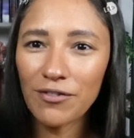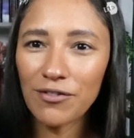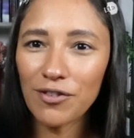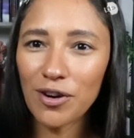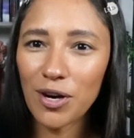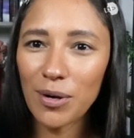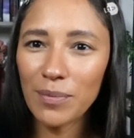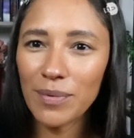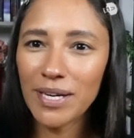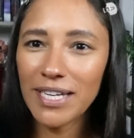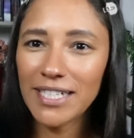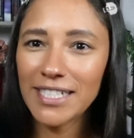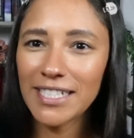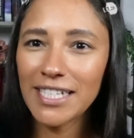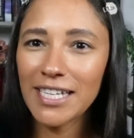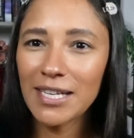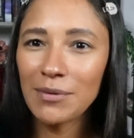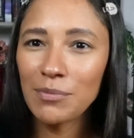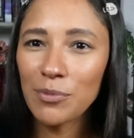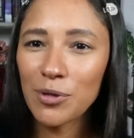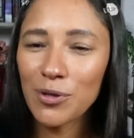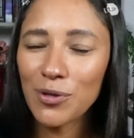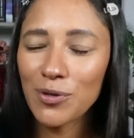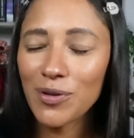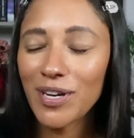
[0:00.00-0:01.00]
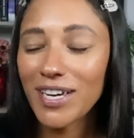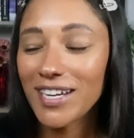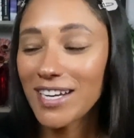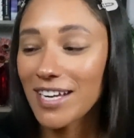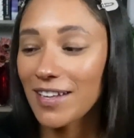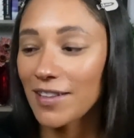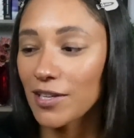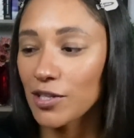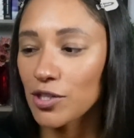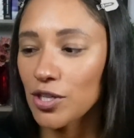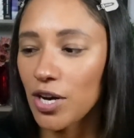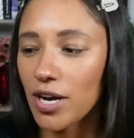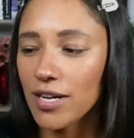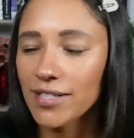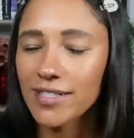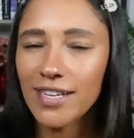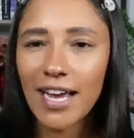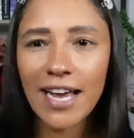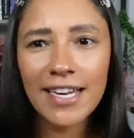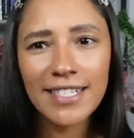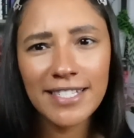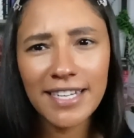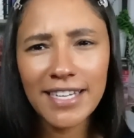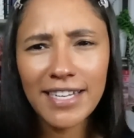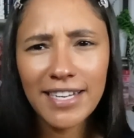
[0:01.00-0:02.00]
from Temu another chance.
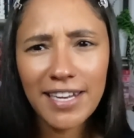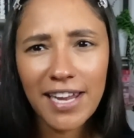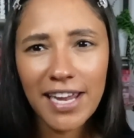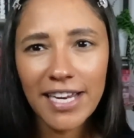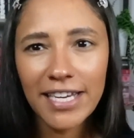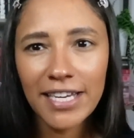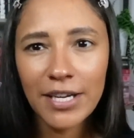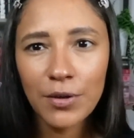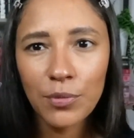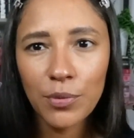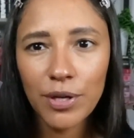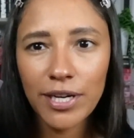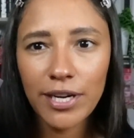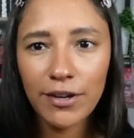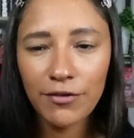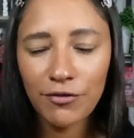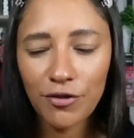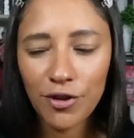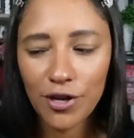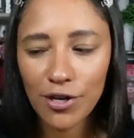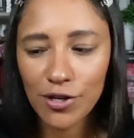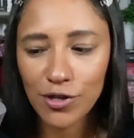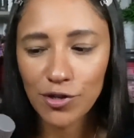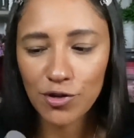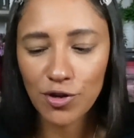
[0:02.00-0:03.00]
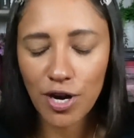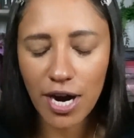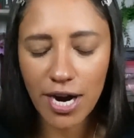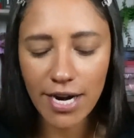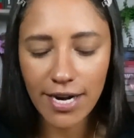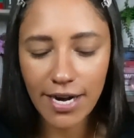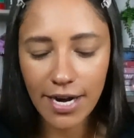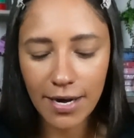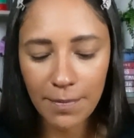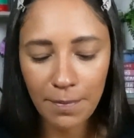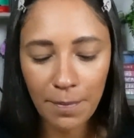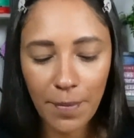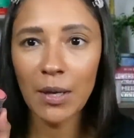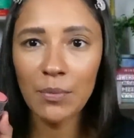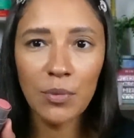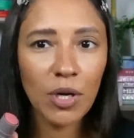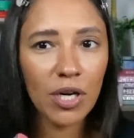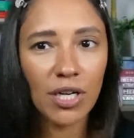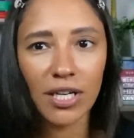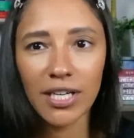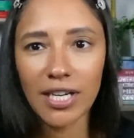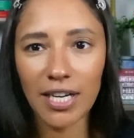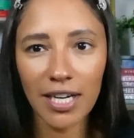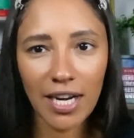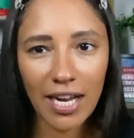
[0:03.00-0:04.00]
I did like it when I first tried it. I'm
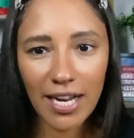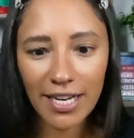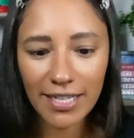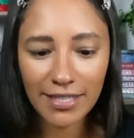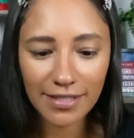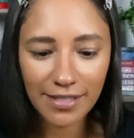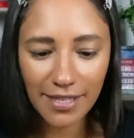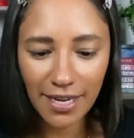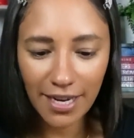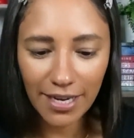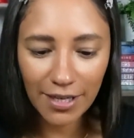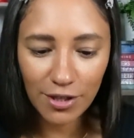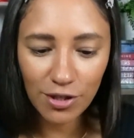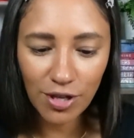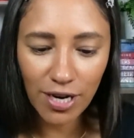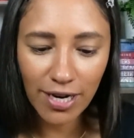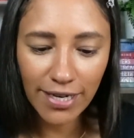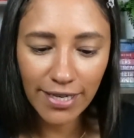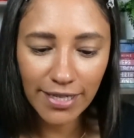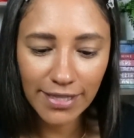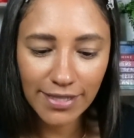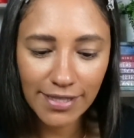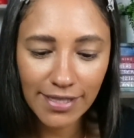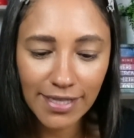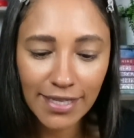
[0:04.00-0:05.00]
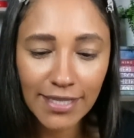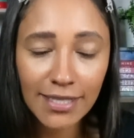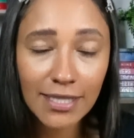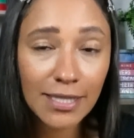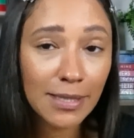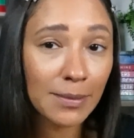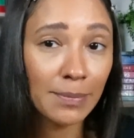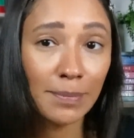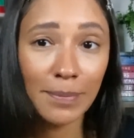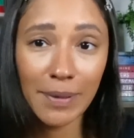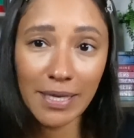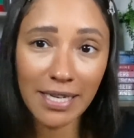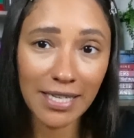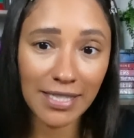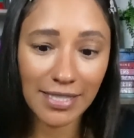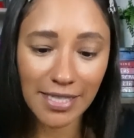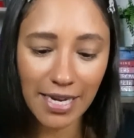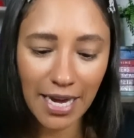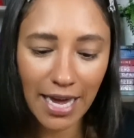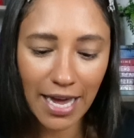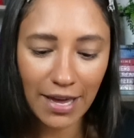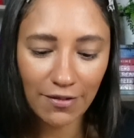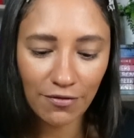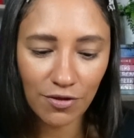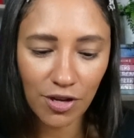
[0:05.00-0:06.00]
not gonna lie and say I tried it since, because
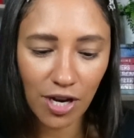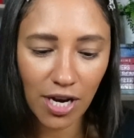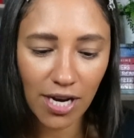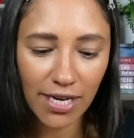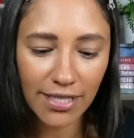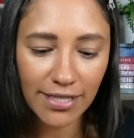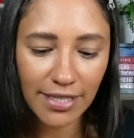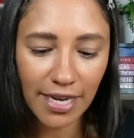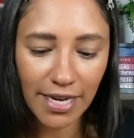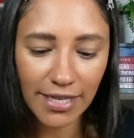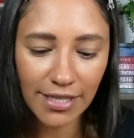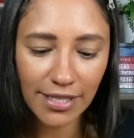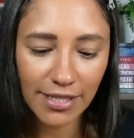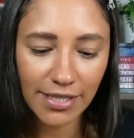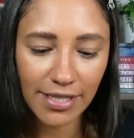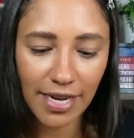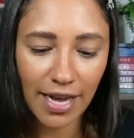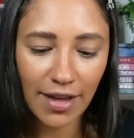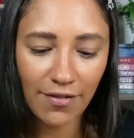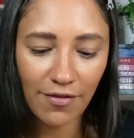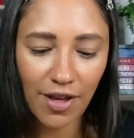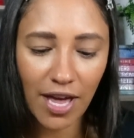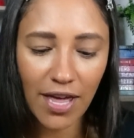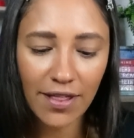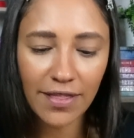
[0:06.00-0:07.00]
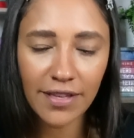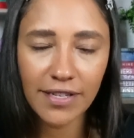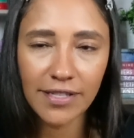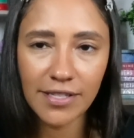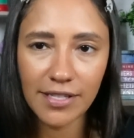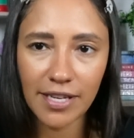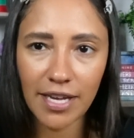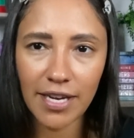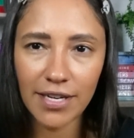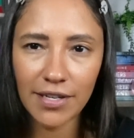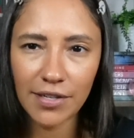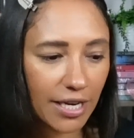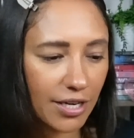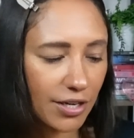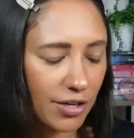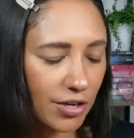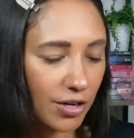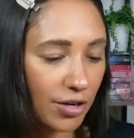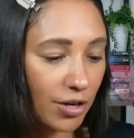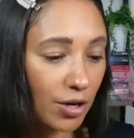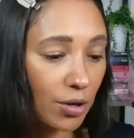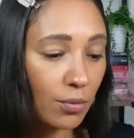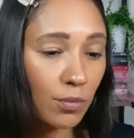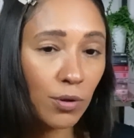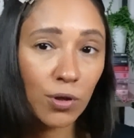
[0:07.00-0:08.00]
I have not. I just have others that, I don't
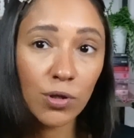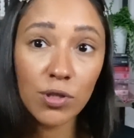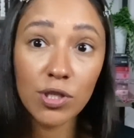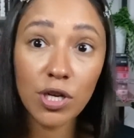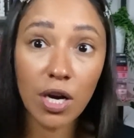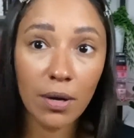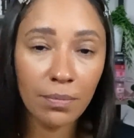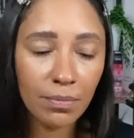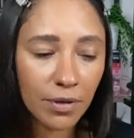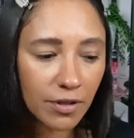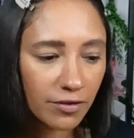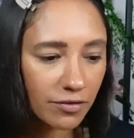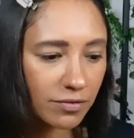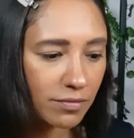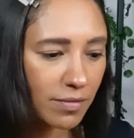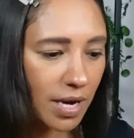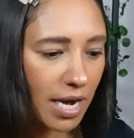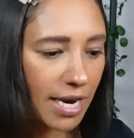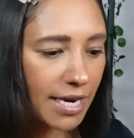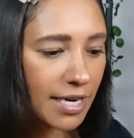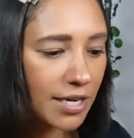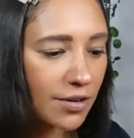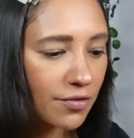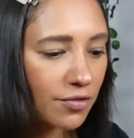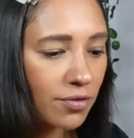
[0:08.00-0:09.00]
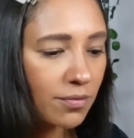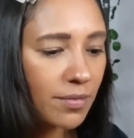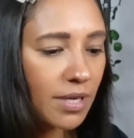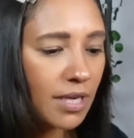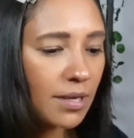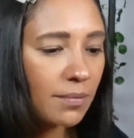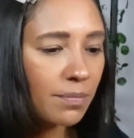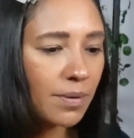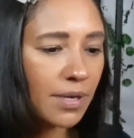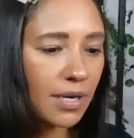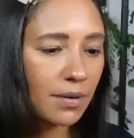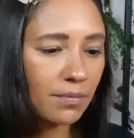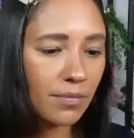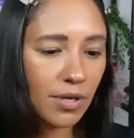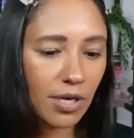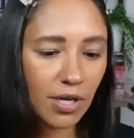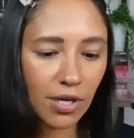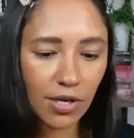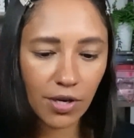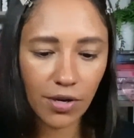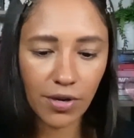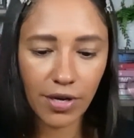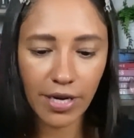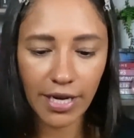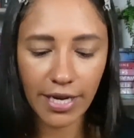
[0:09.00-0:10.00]
know, are more top of mind for me, but I'm gonna
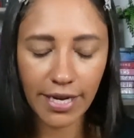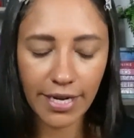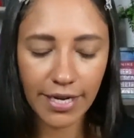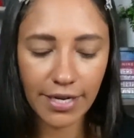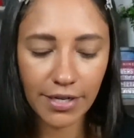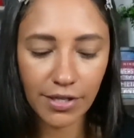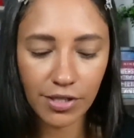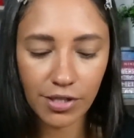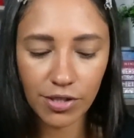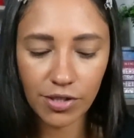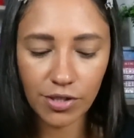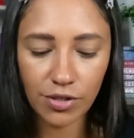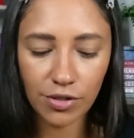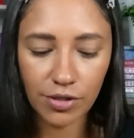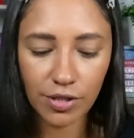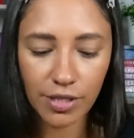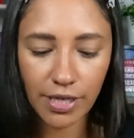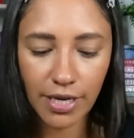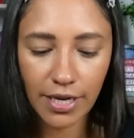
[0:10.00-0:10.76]
go ahead and just use